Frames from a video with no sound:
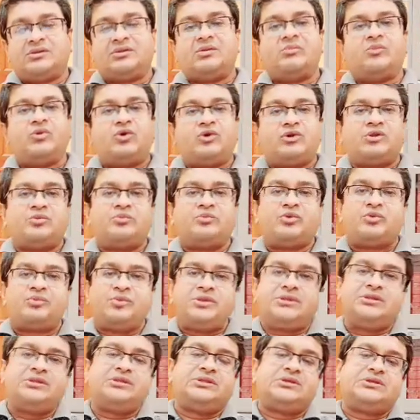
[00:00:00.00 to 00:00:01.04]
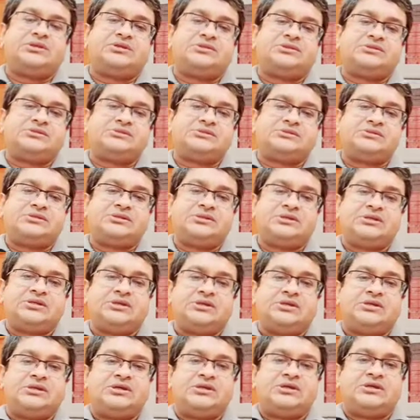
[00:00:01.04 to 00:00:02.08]
The Modern Prometheus
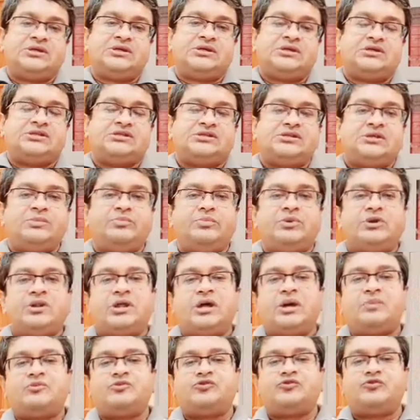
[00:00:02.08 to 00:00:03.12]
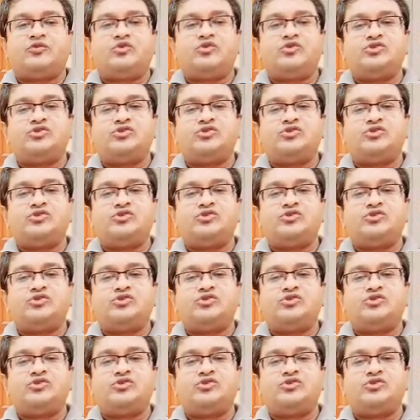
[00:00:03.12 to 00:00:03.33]
she perhaps